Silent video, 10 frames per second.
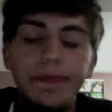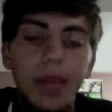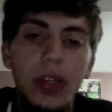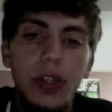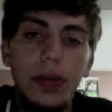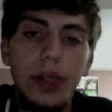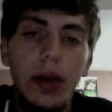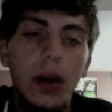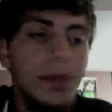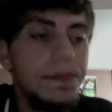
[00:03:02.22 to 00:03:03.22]
Not sure what they
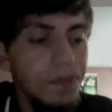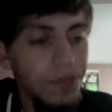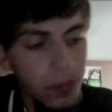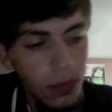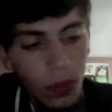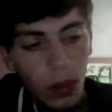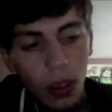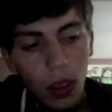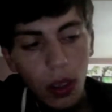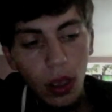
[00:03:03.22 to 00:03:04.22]
are.
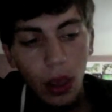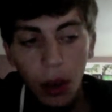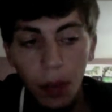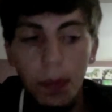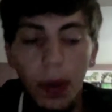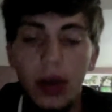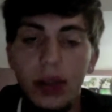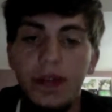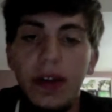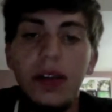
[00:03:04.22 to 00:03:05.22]
But it's
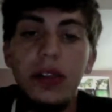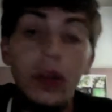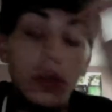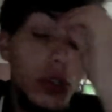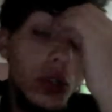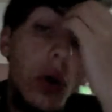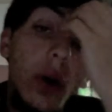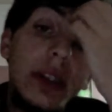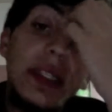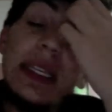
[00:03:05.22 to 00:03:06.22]
a very
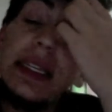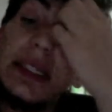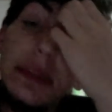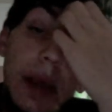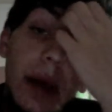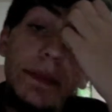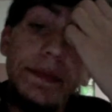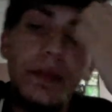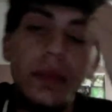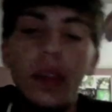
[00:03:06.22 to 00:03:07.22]
strong tea smell.
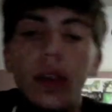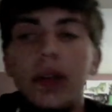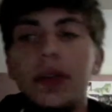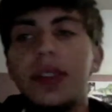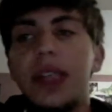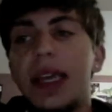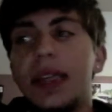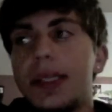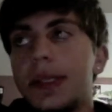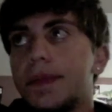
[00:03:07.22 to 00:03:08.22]

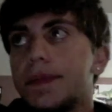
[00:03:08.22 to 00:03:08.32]
Taste?